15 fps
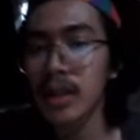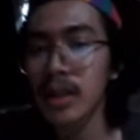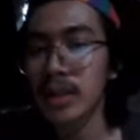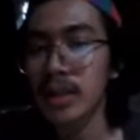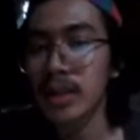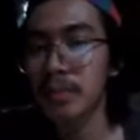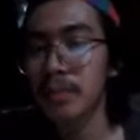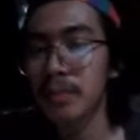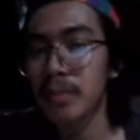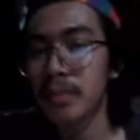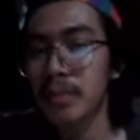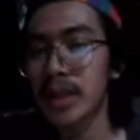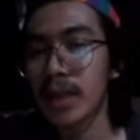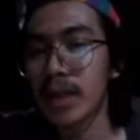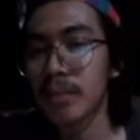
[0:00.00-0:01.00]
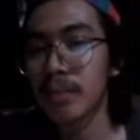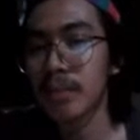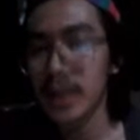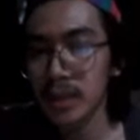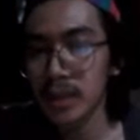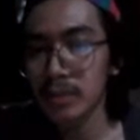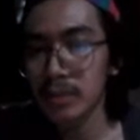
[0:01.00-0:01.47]
the
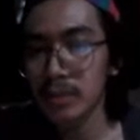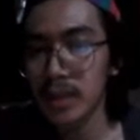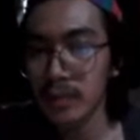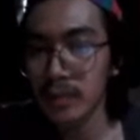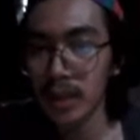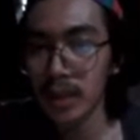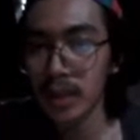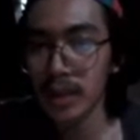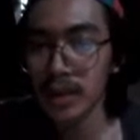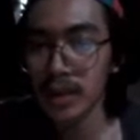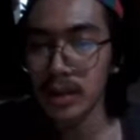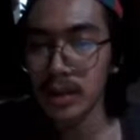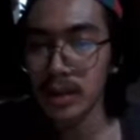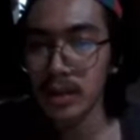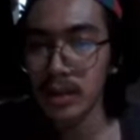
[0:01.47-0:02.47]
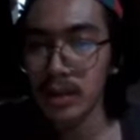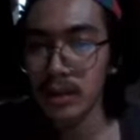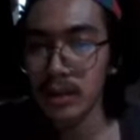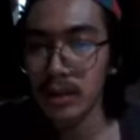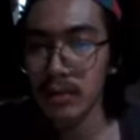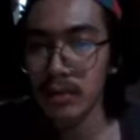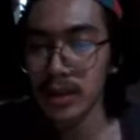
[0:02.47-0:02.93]
present bit 1
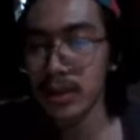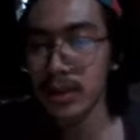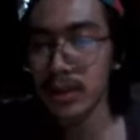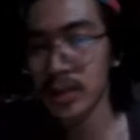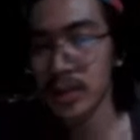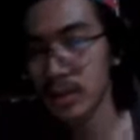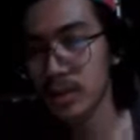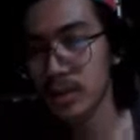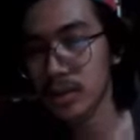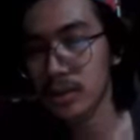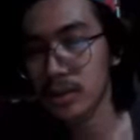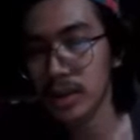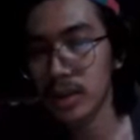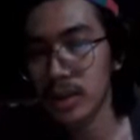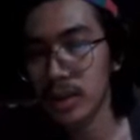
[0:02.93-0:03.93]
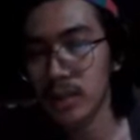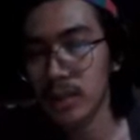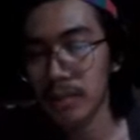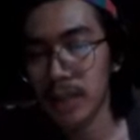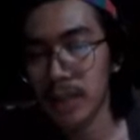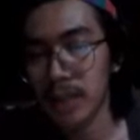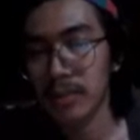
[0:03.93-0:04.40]
was now changed to the
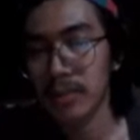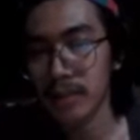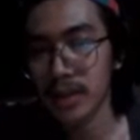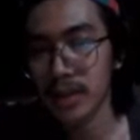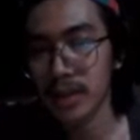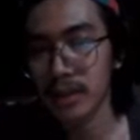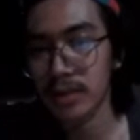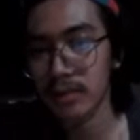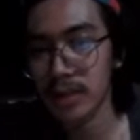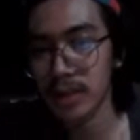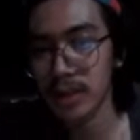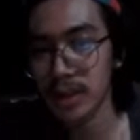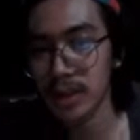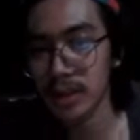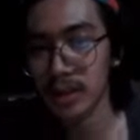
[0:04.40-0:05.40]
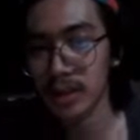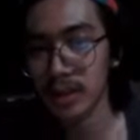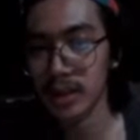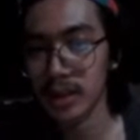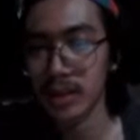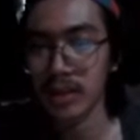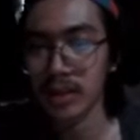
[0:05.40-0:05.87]
prime of it, which is
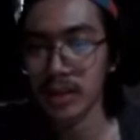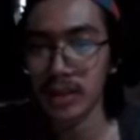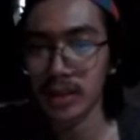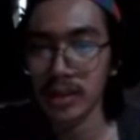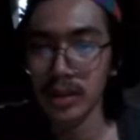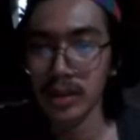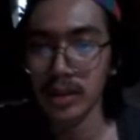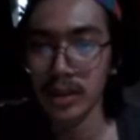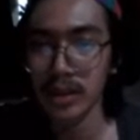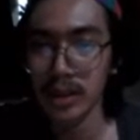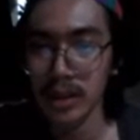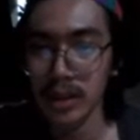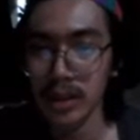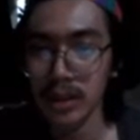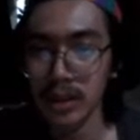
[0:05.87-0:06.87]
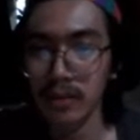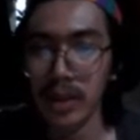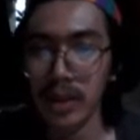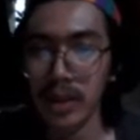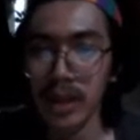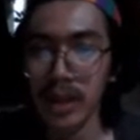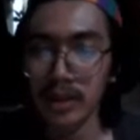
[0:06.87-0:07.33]
0. So as you can see, it will
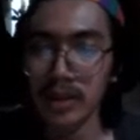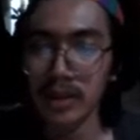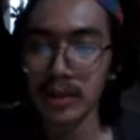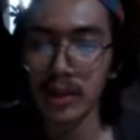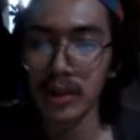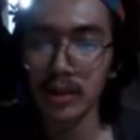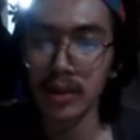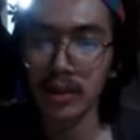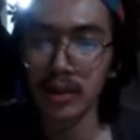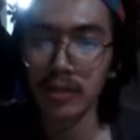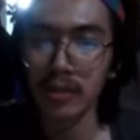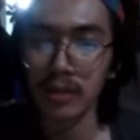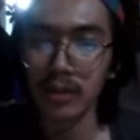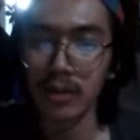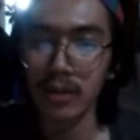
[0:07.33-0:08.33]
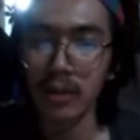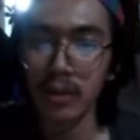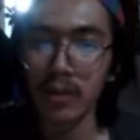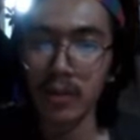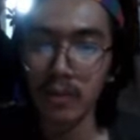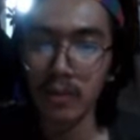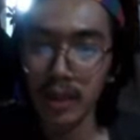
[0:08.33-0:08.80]
alternate on
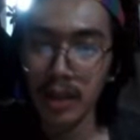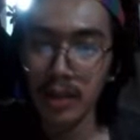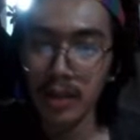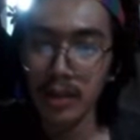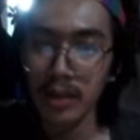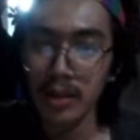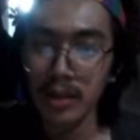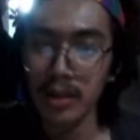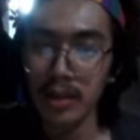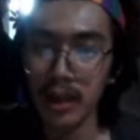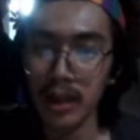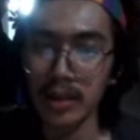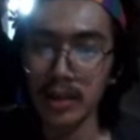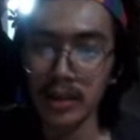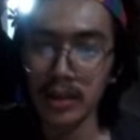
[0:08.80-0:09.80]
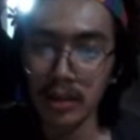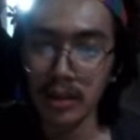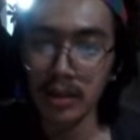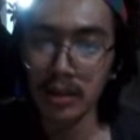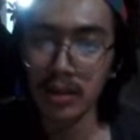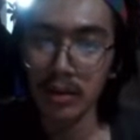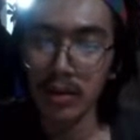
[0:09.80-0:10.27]
1 and
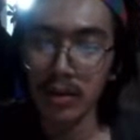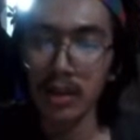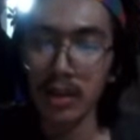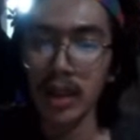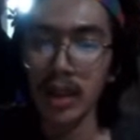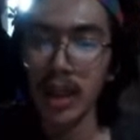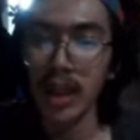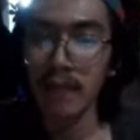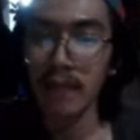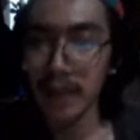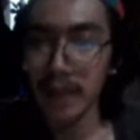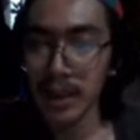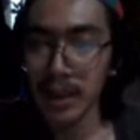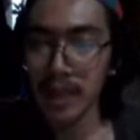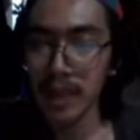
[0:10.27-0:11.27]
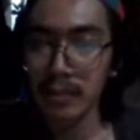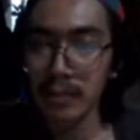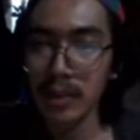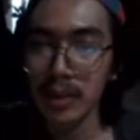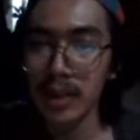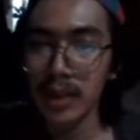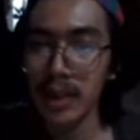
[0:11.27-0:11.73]
0 every
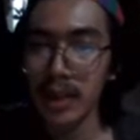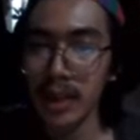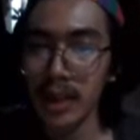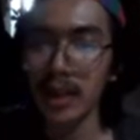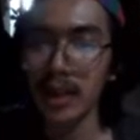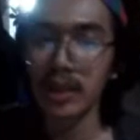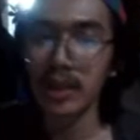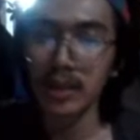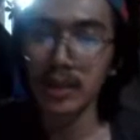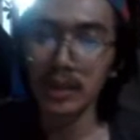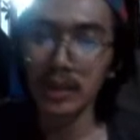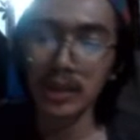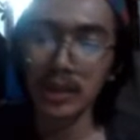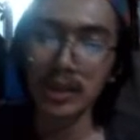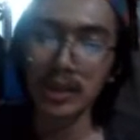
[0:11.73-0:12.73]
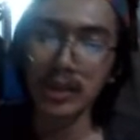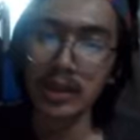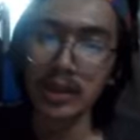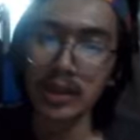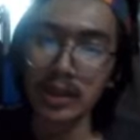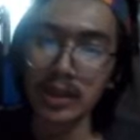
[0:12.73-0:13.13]
time the clock is